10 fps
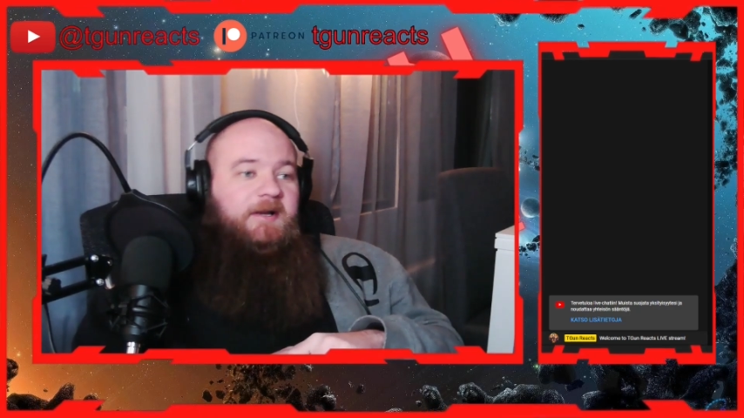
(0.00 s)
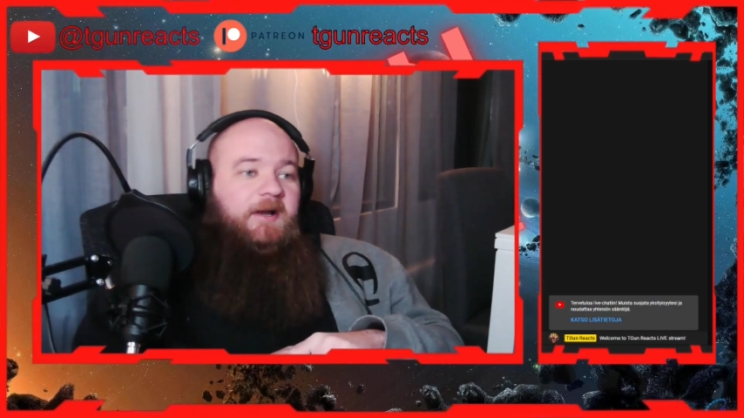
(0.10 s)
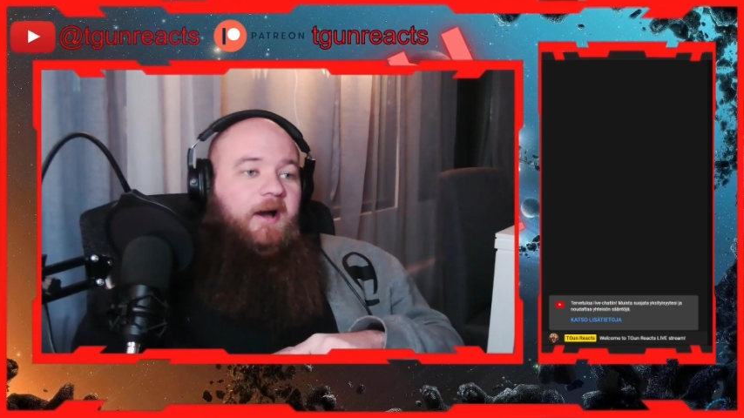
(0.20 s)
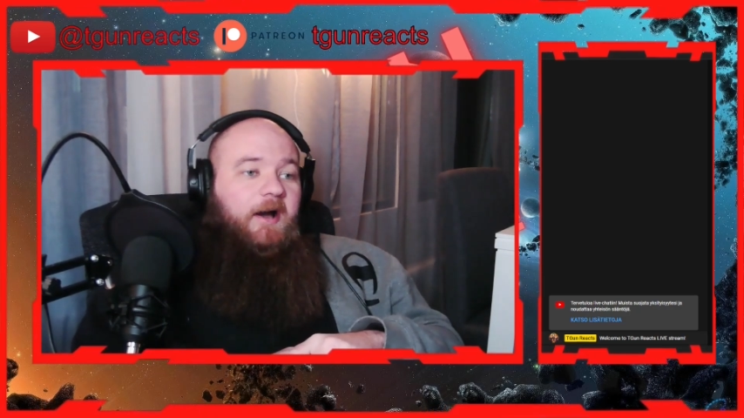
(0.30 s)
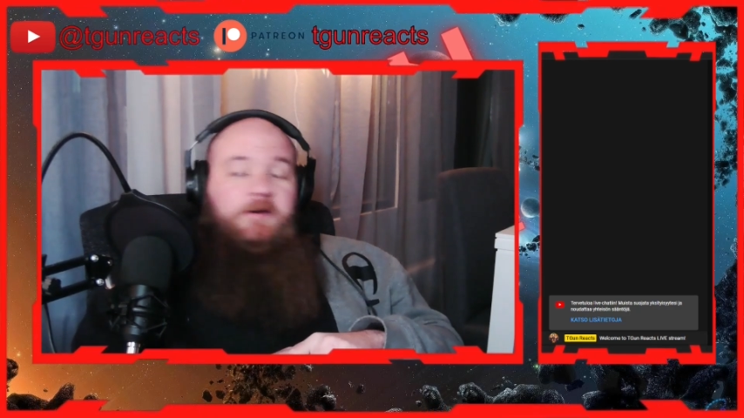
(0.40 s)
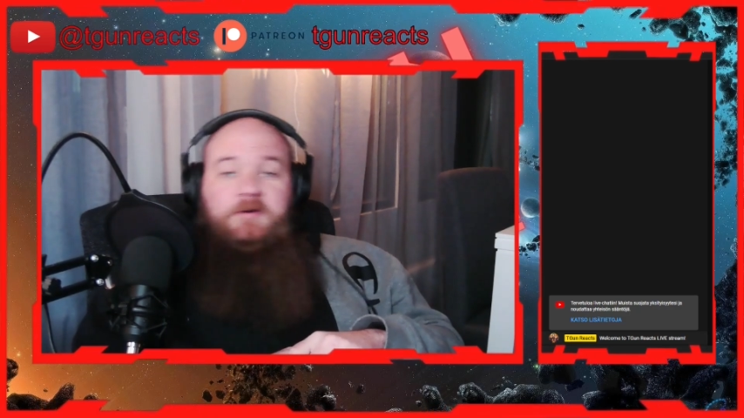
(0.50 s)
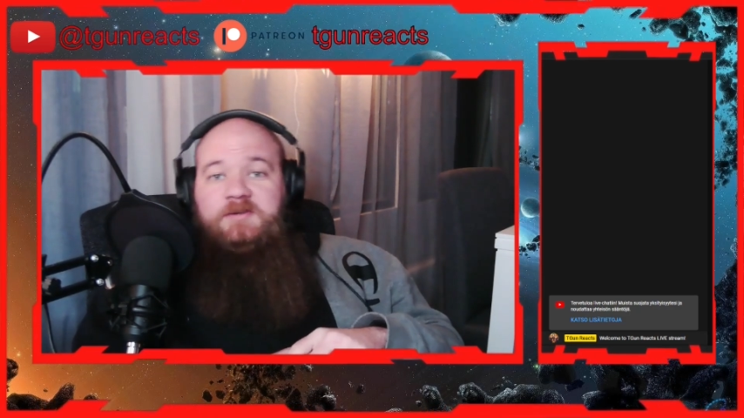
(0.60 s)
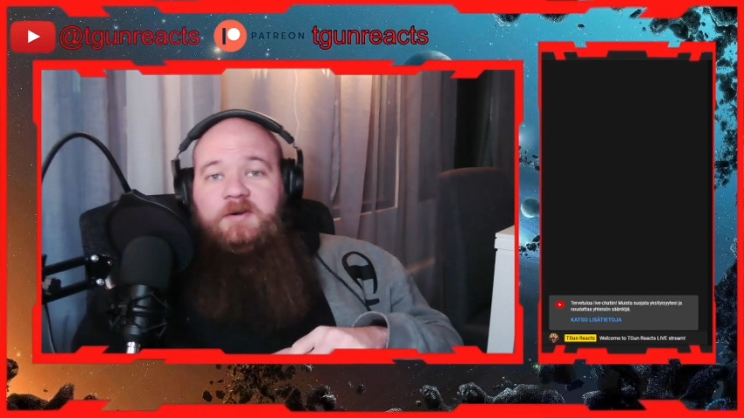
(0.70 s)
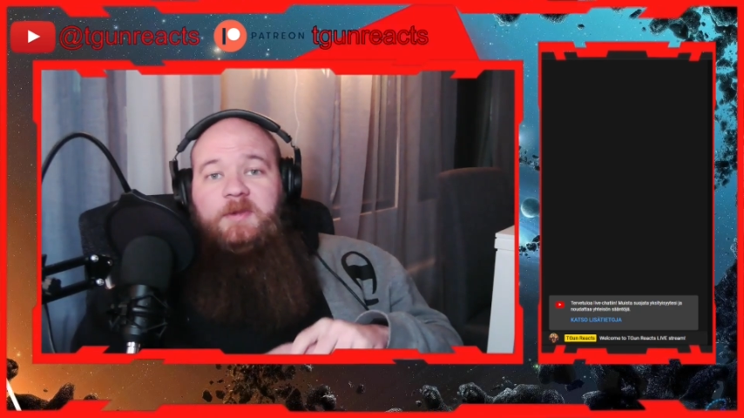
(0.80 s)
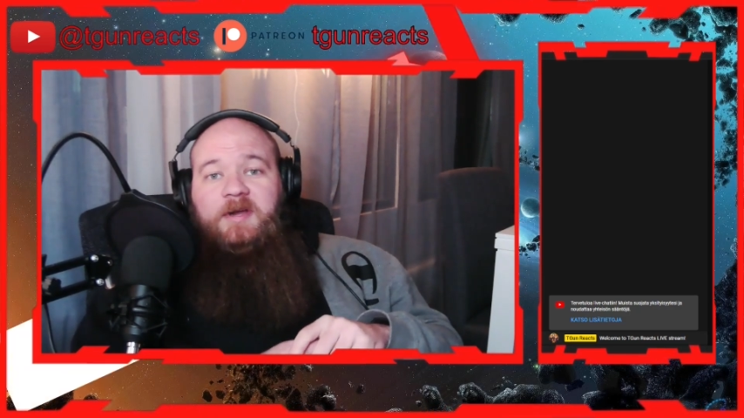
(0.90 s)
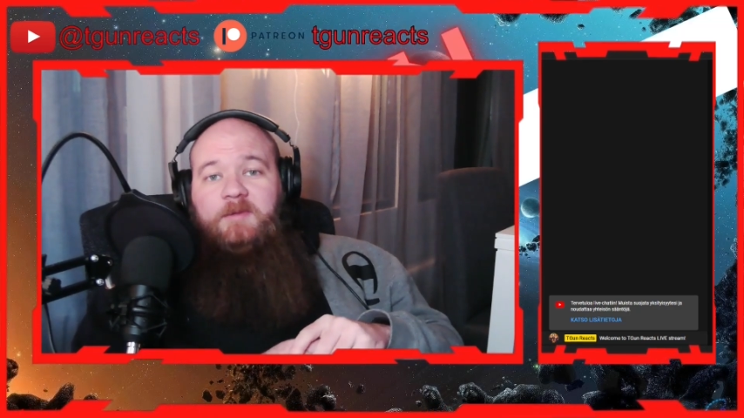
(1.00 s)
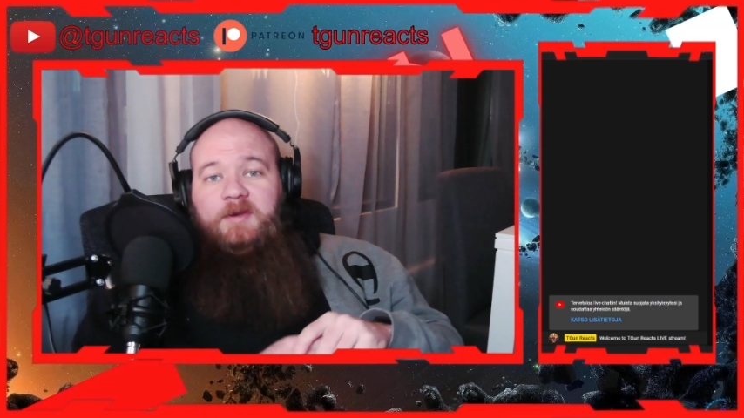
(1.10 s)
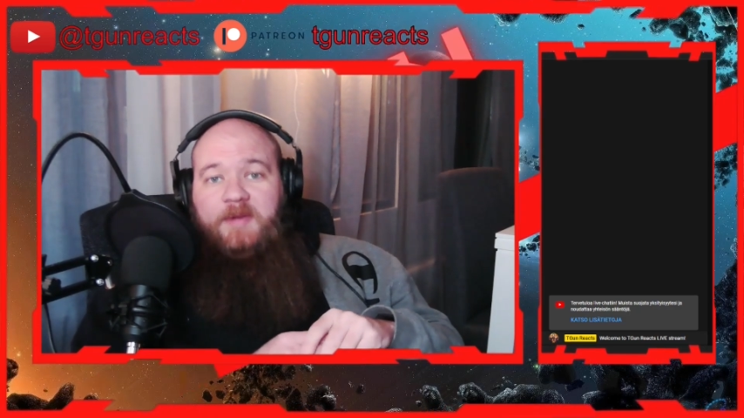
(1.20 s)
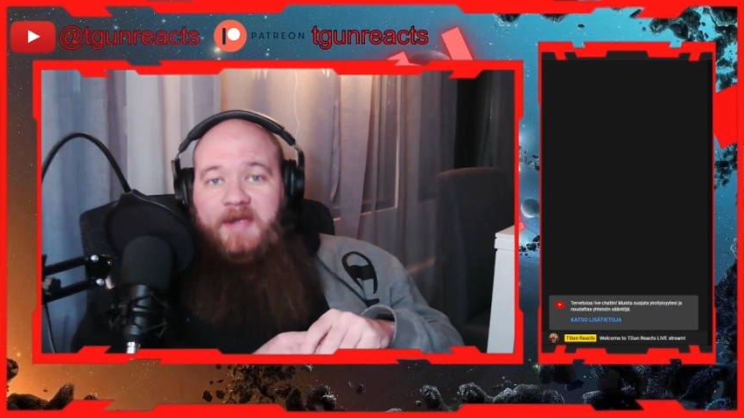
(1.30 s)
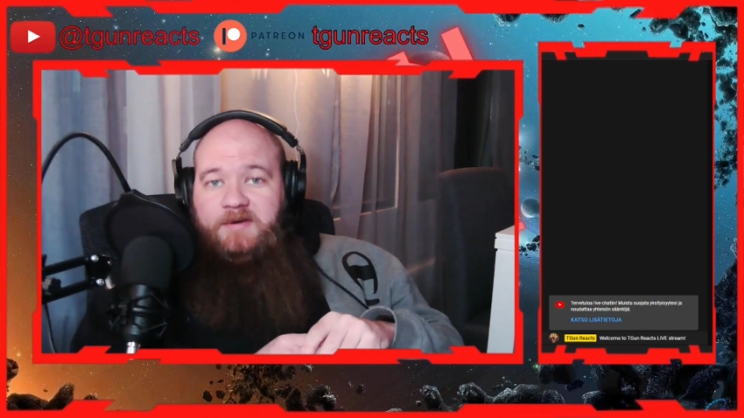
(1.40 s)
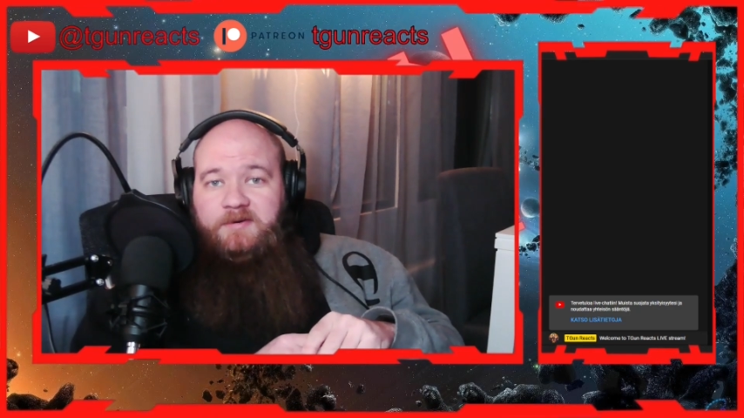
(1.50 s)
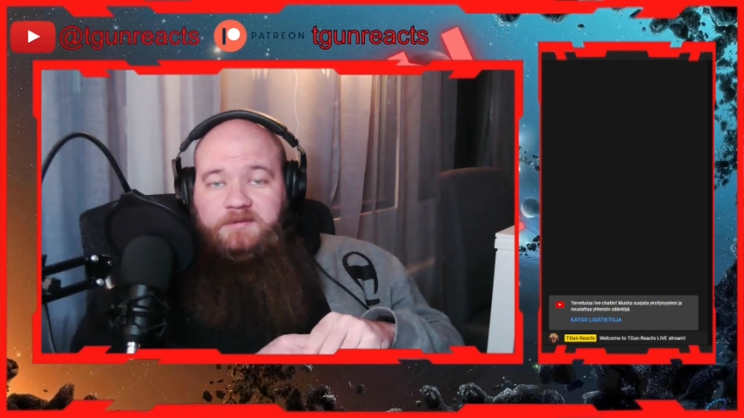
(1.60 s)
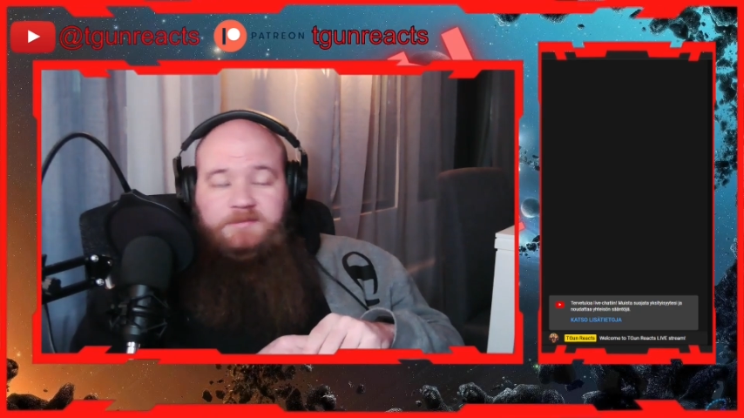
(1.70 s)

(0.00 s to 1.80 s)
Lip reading: Consider becoming a patron.